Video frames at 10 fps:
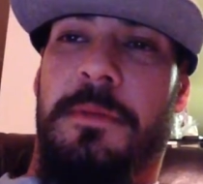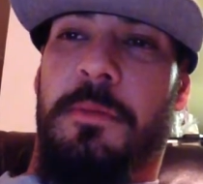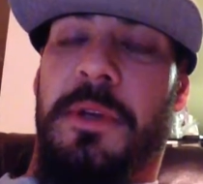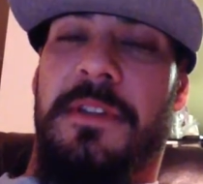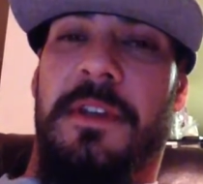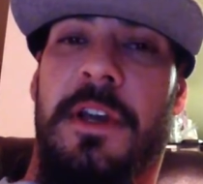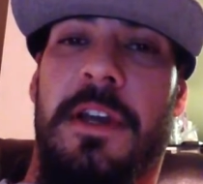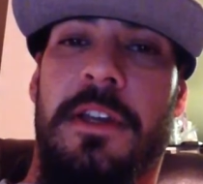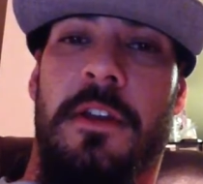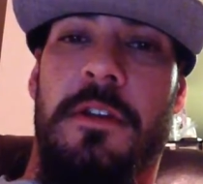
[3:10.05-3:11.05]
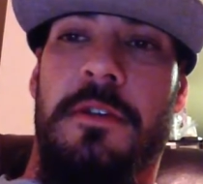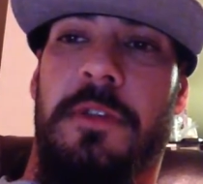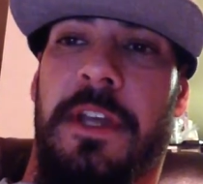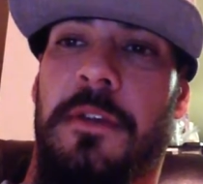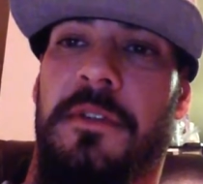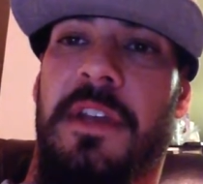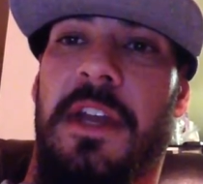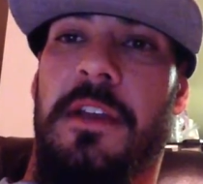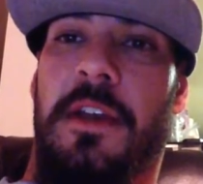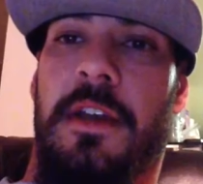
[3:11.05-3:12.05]
But like you
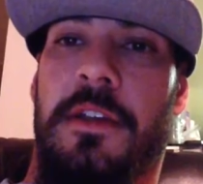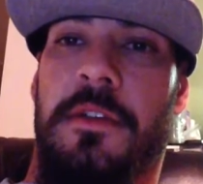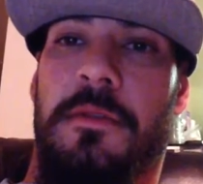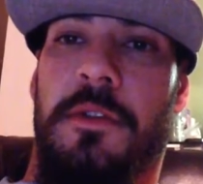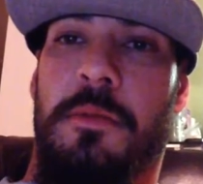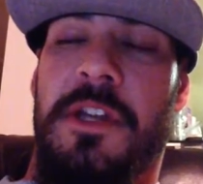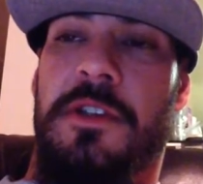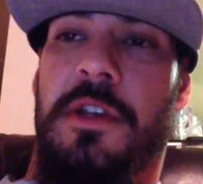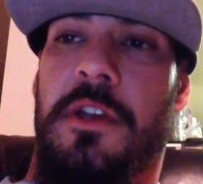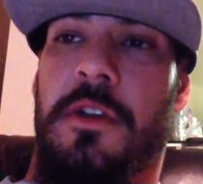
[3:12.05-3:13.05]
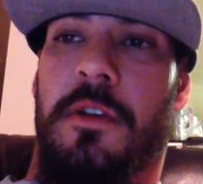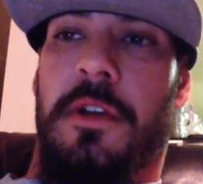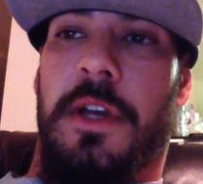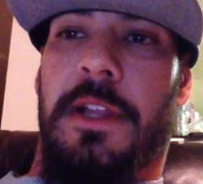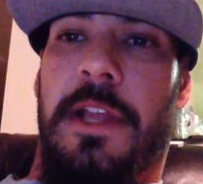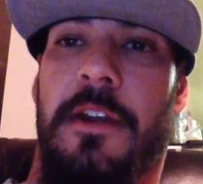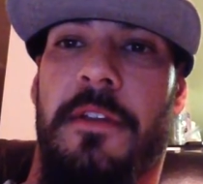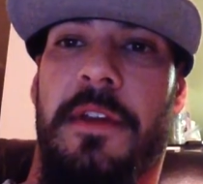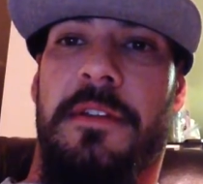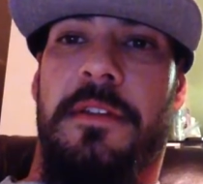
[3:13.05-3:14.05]
said, you mentioned in your letter
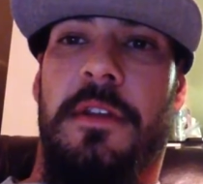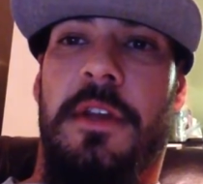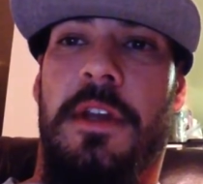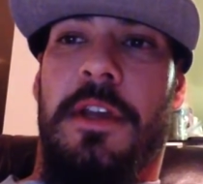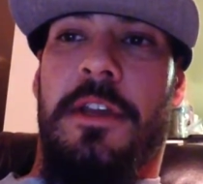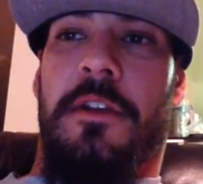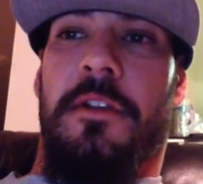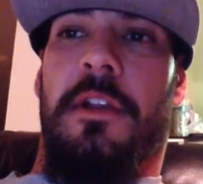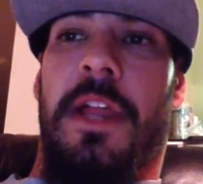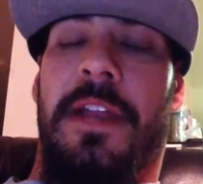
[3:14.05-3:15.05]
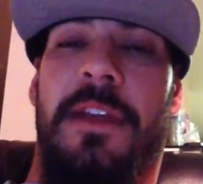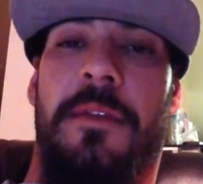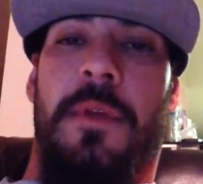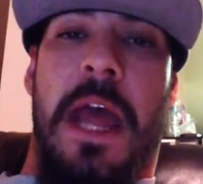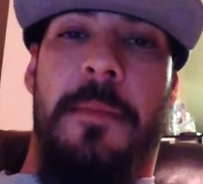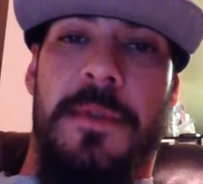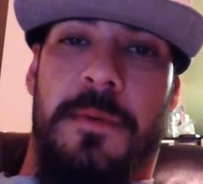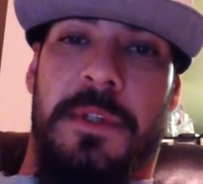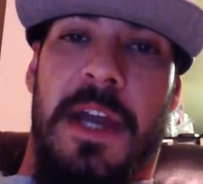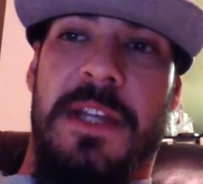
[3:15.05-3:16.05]
that a lot of times what happens
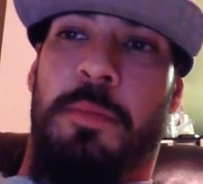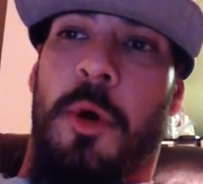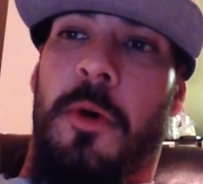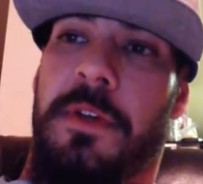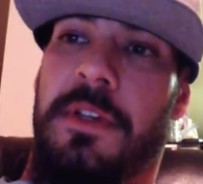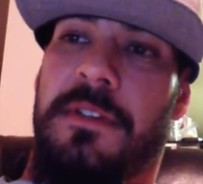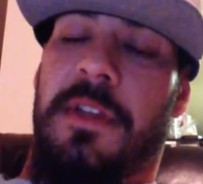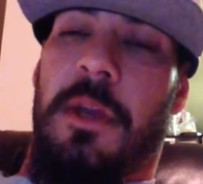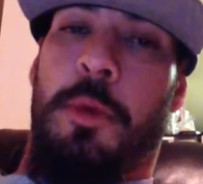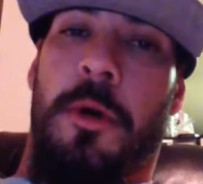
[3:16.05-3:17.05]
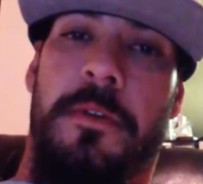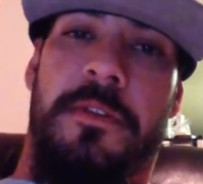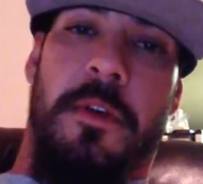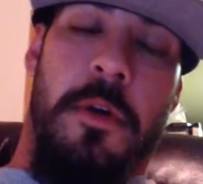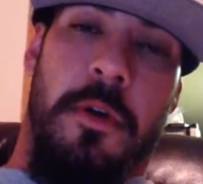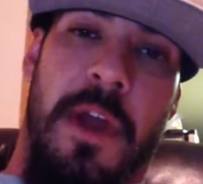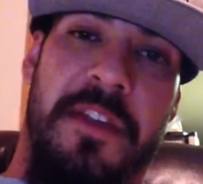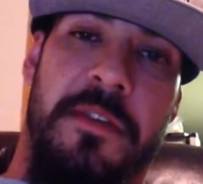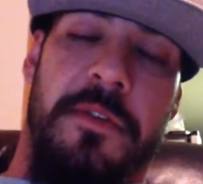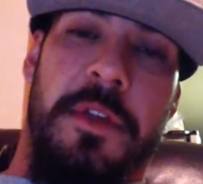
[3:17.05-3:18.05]
when guys bulk is they bulk so
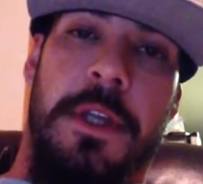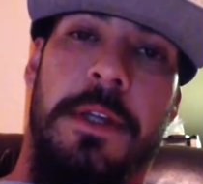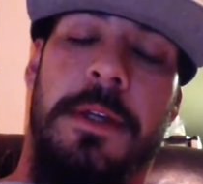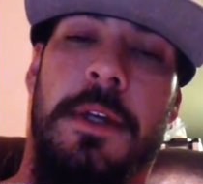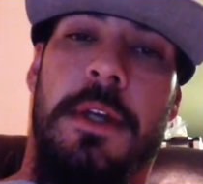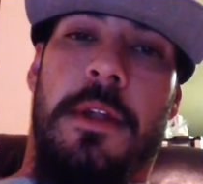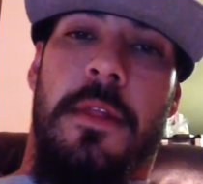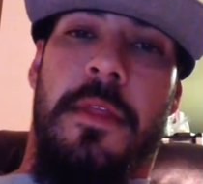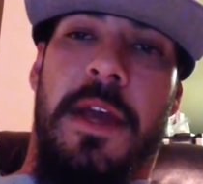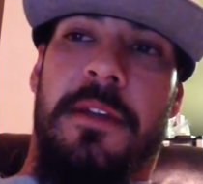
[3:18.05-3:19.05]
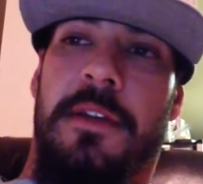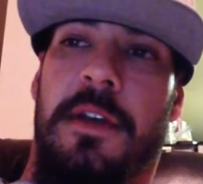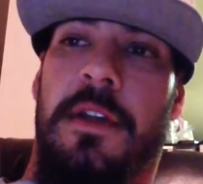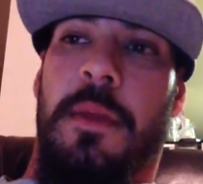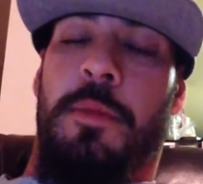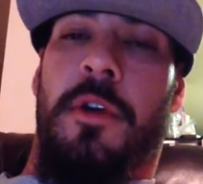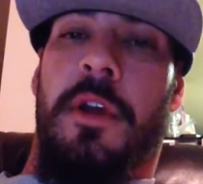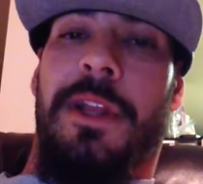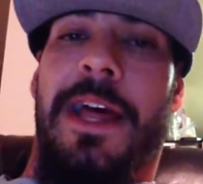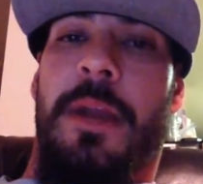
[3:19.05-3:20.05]
aggressively that they put
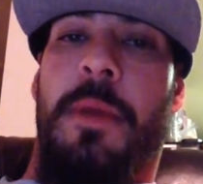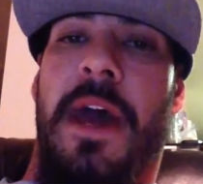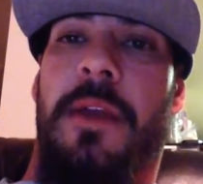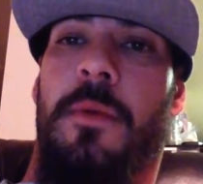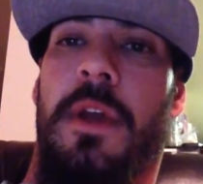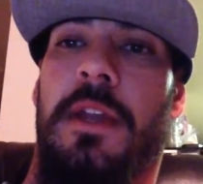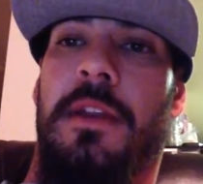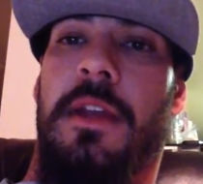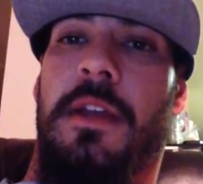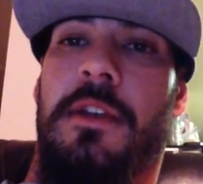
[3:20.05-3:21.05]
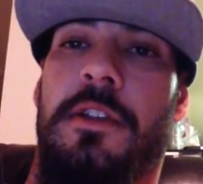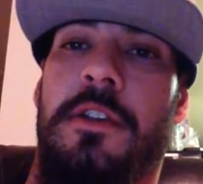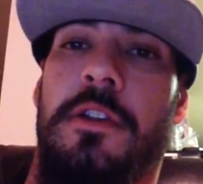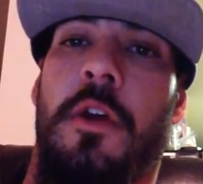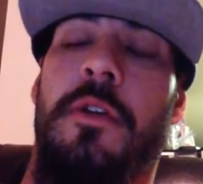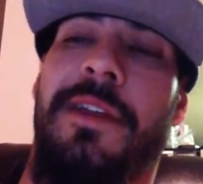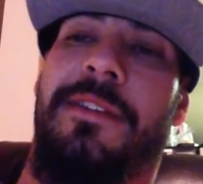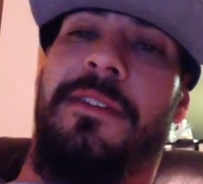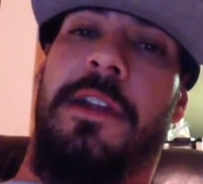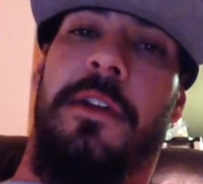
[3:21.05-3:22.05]
on a lot of bad weight, and you don't
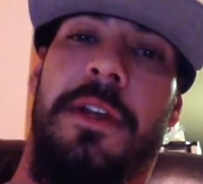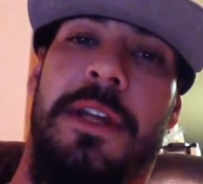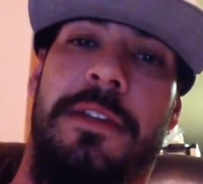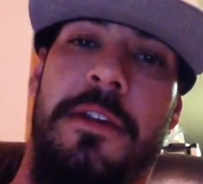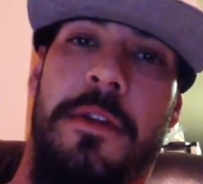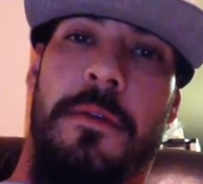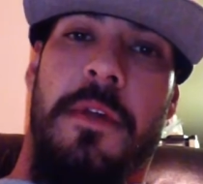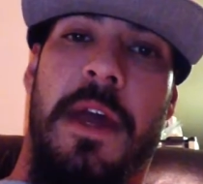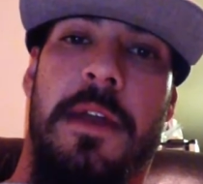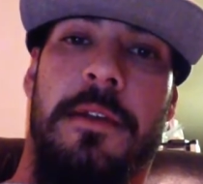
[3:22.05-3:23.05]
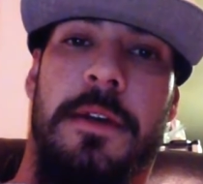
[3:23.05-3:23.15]
necessarily need to do that.